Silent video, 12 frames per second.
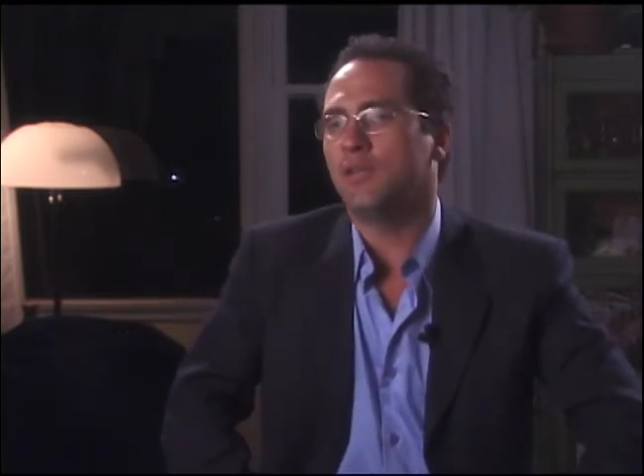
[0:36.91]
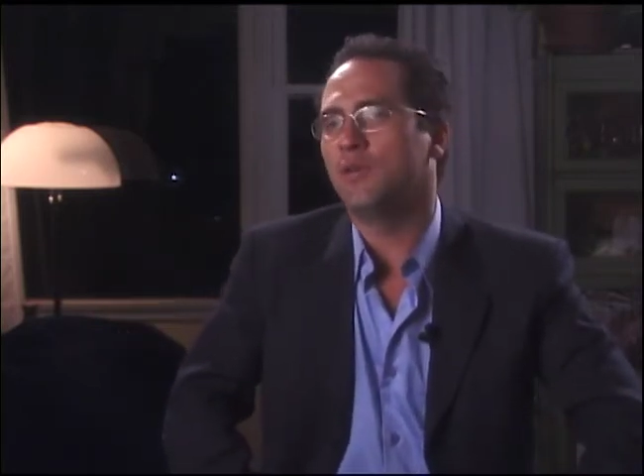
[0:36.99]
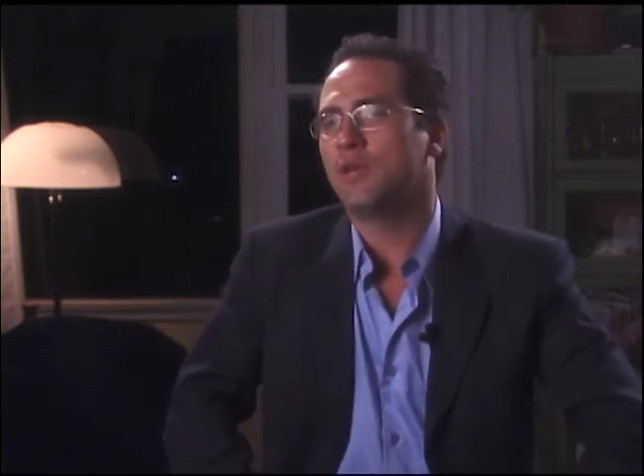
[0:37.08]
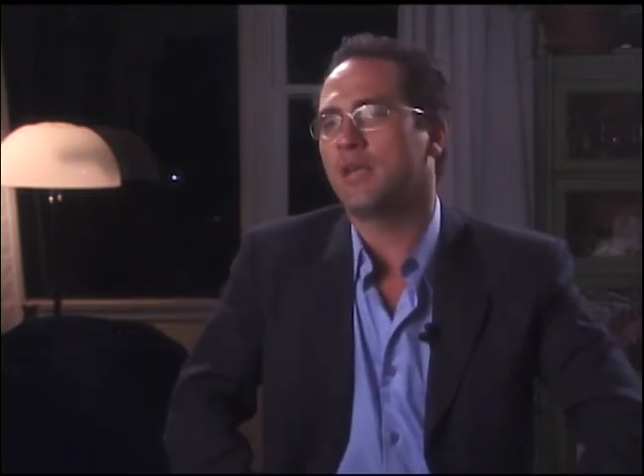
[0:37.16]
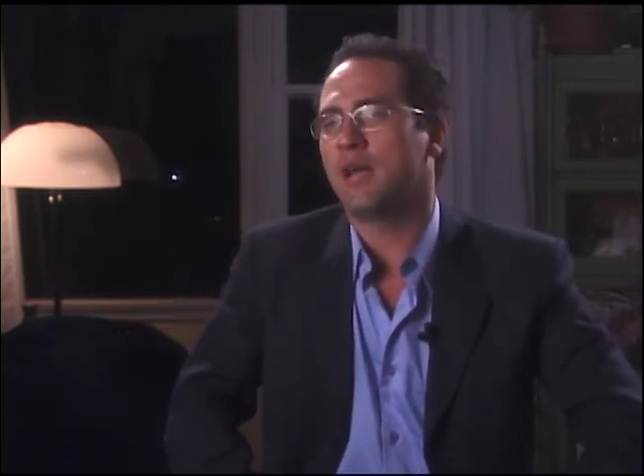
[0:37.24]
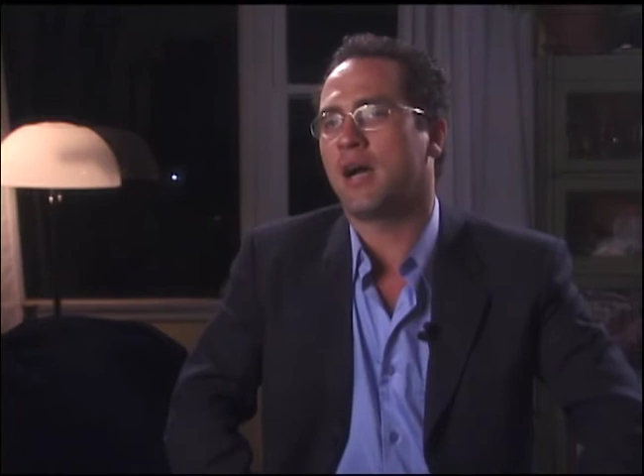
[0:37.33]
you
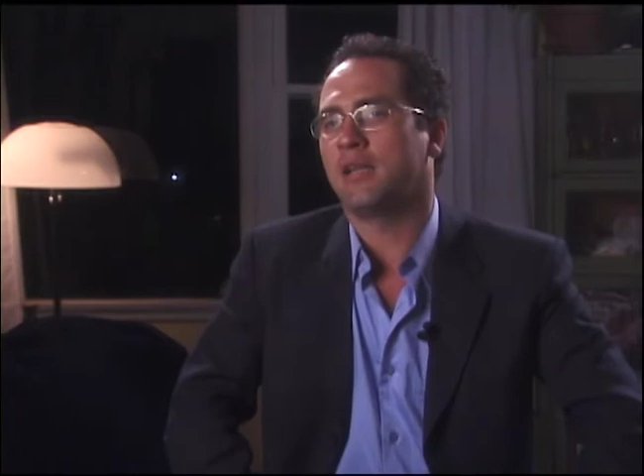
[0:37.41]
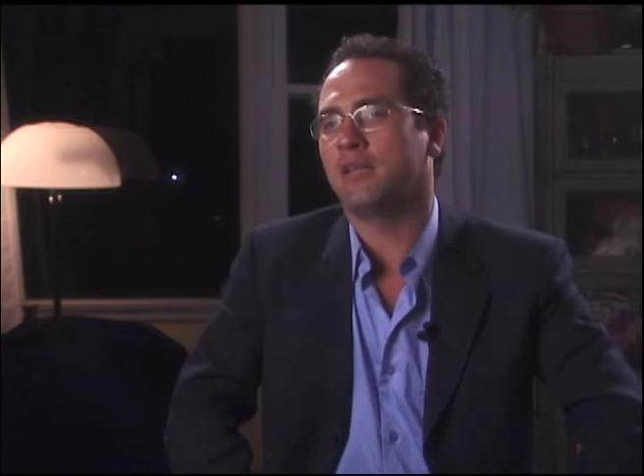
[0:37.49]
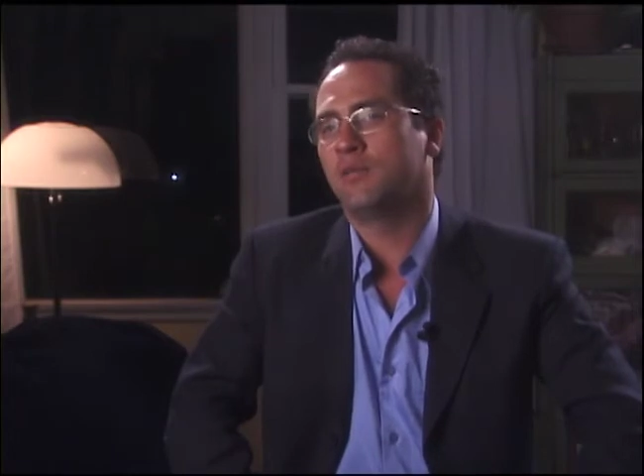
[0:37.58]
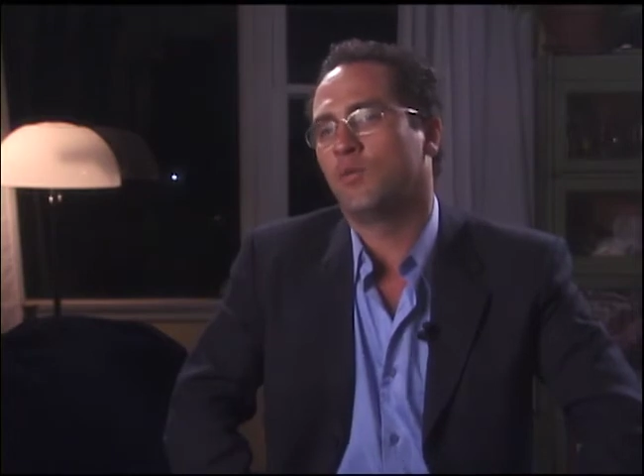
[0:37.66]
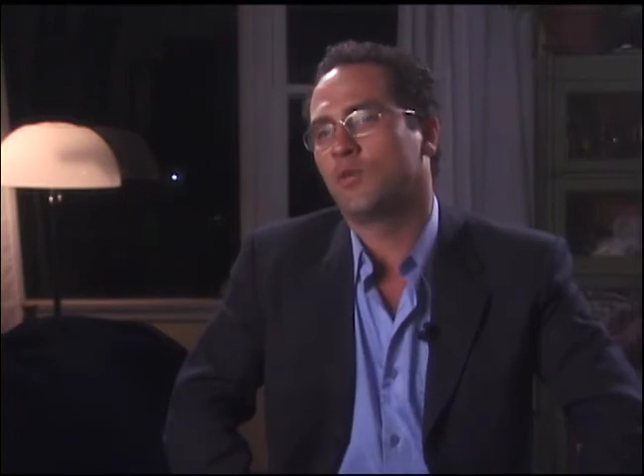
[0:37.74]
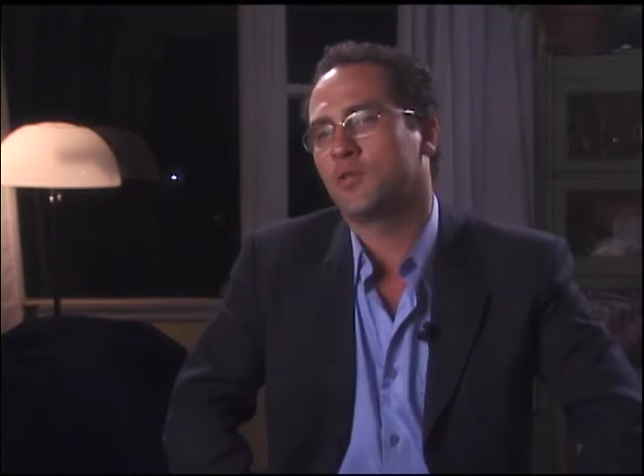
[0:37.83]
cannot
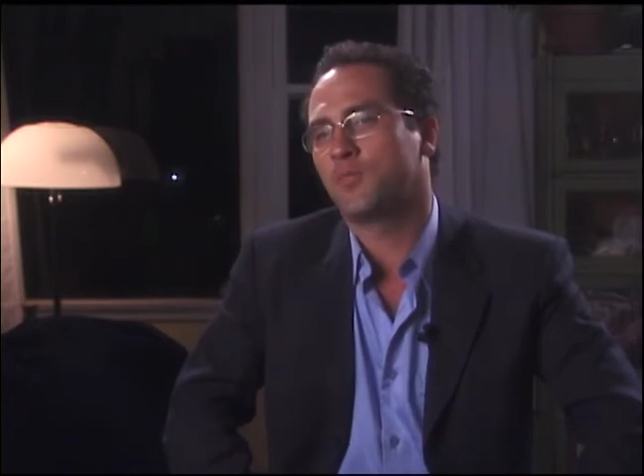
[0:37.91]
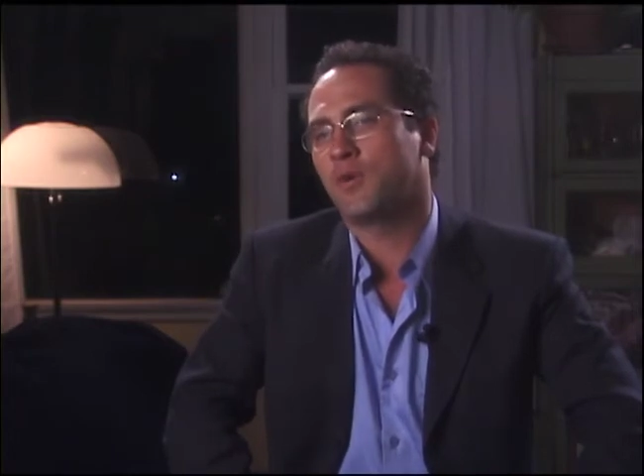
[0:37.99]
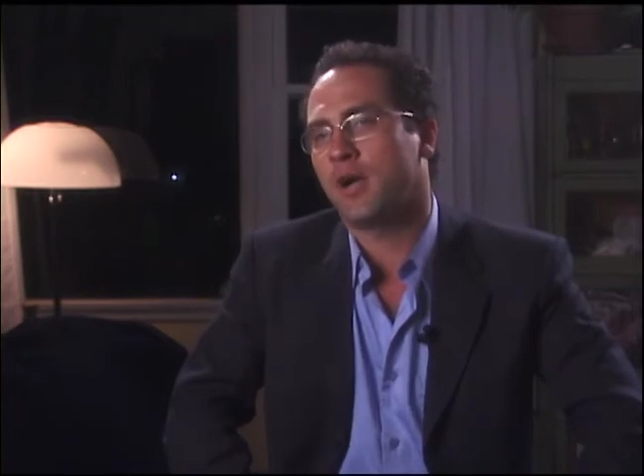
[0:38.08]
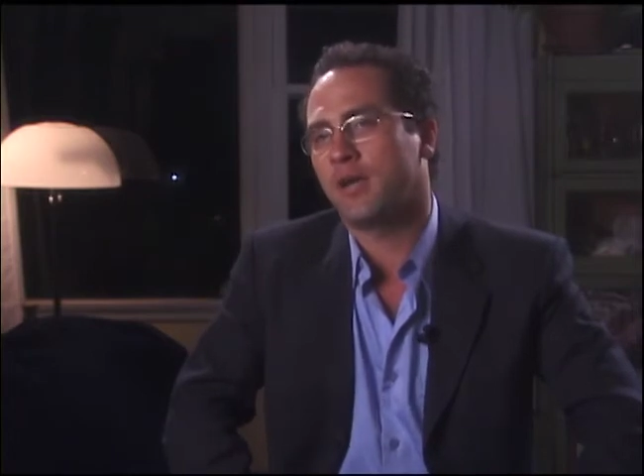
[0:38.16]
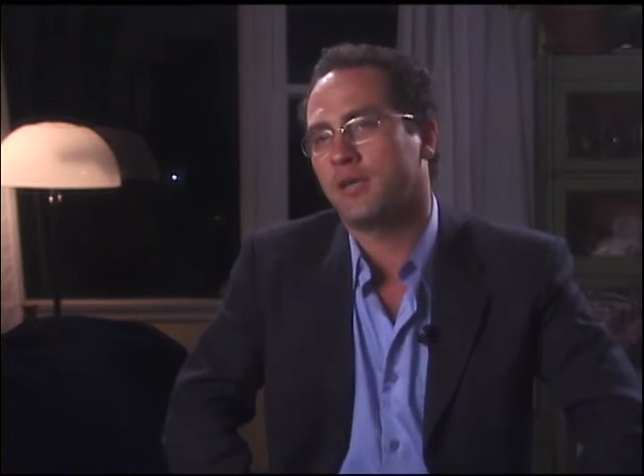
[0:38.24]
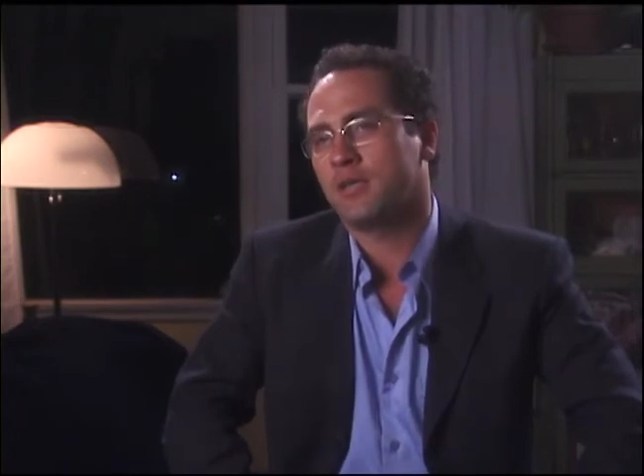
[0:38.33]
endorse
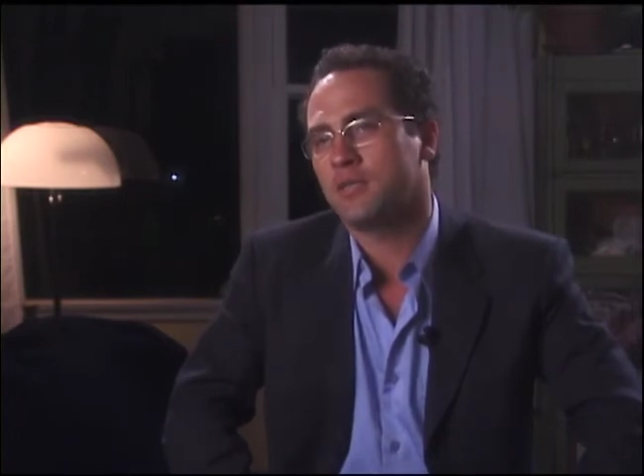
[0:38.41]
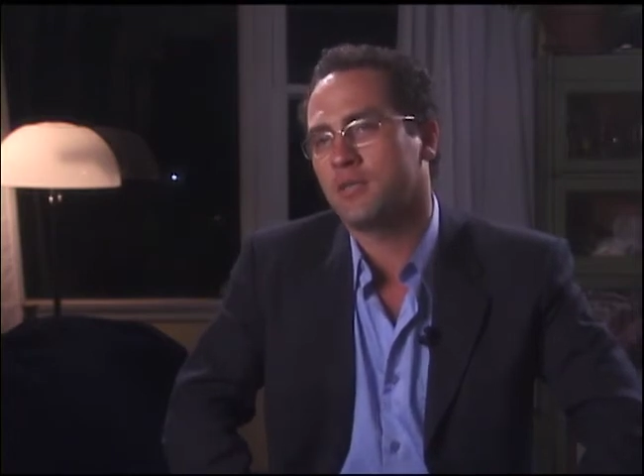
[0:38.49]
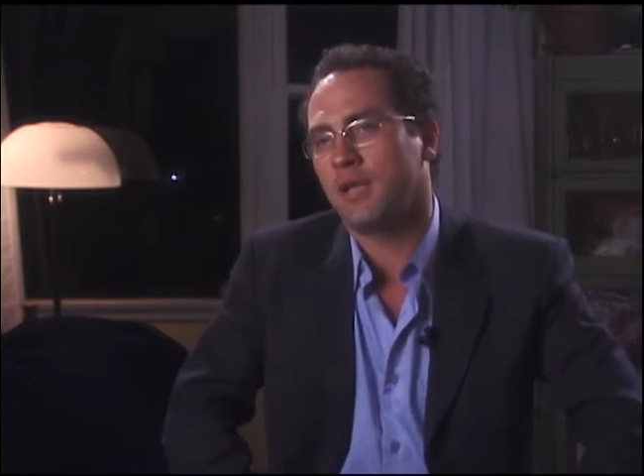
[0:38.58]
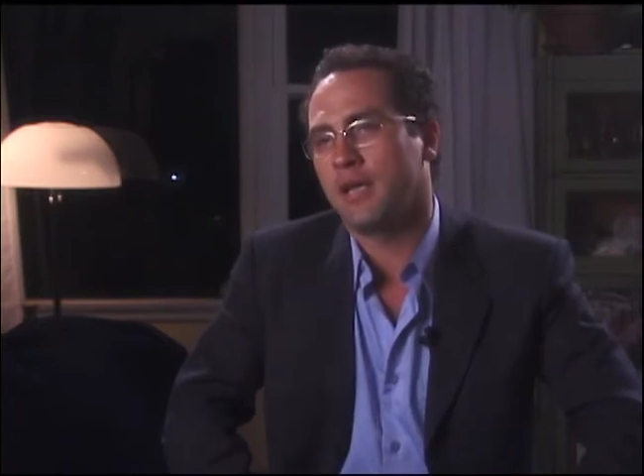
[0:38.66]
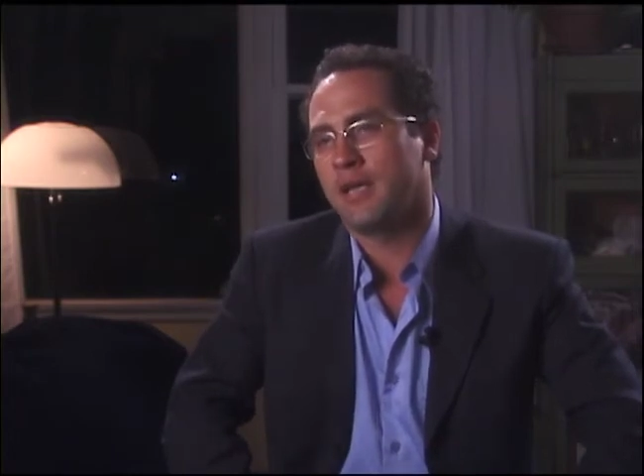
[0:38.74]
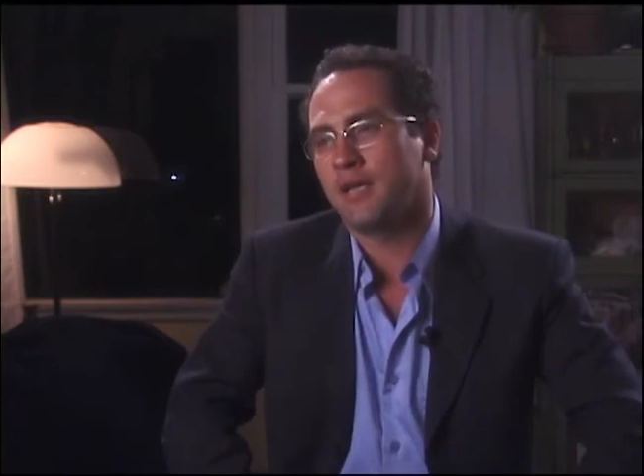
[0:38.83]
products
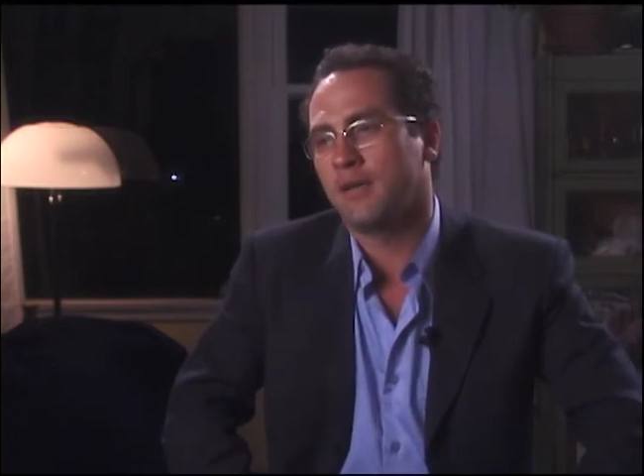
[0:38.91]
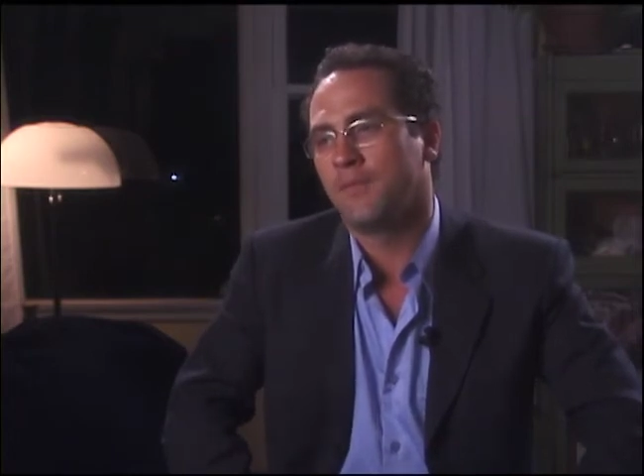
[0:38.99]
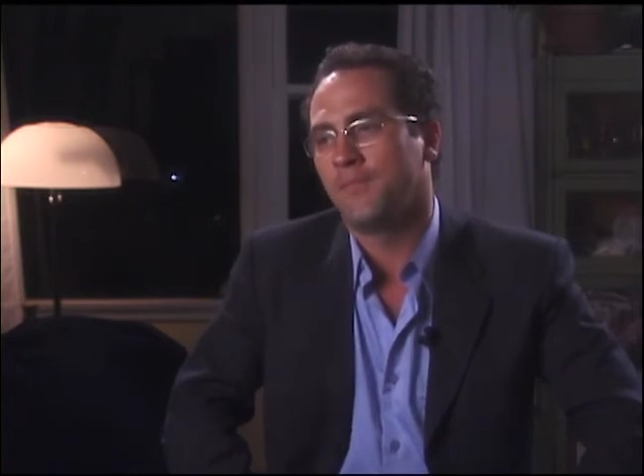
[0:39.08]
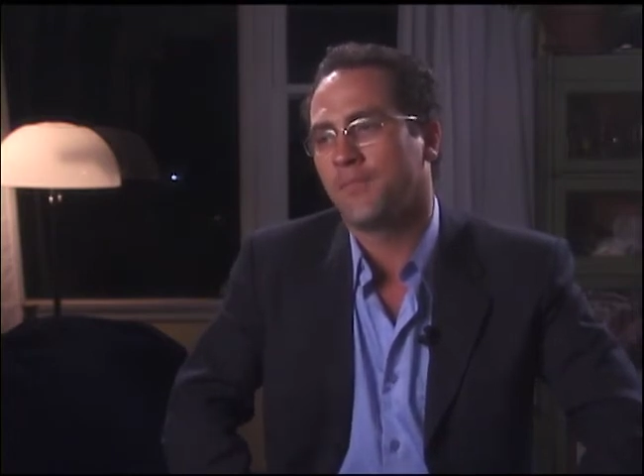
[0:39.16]
like